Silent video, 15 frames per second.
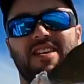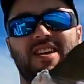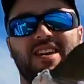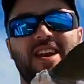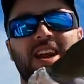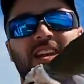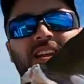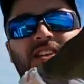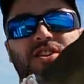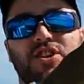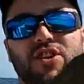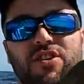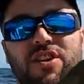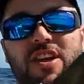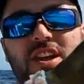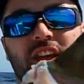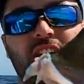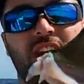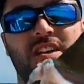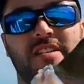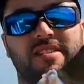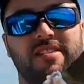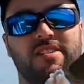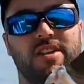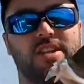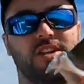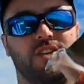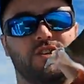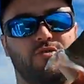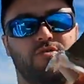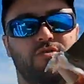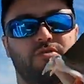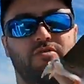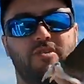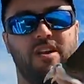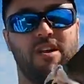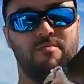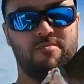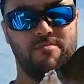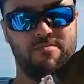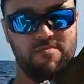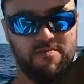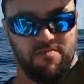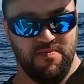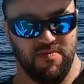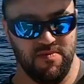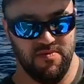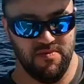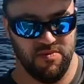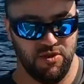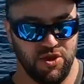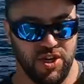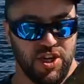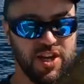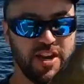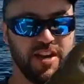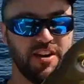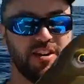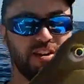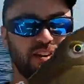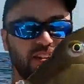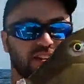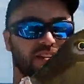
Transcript: that 8-inch Occy head, 200 gram jig head.